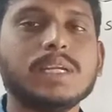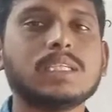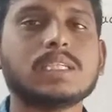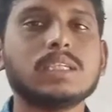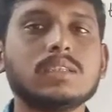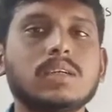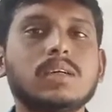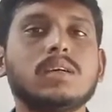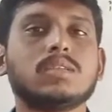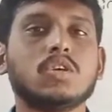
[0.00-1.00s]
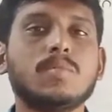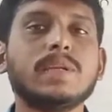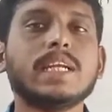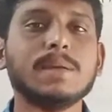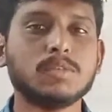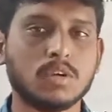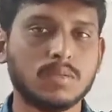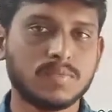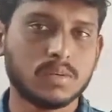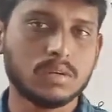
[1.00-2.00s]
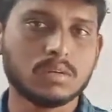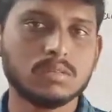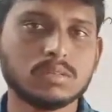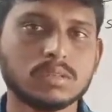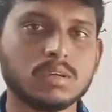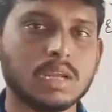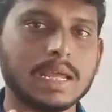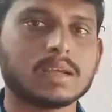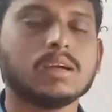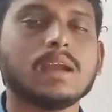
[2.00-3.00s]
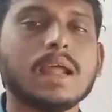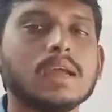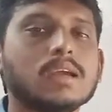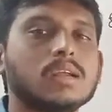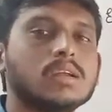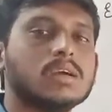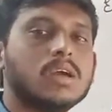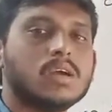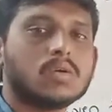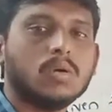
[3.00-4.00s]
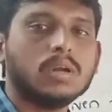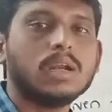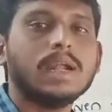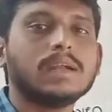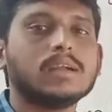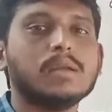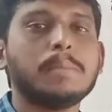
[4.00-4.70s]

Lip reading: discussed so many types of polygons like a triangle, quadrilateral,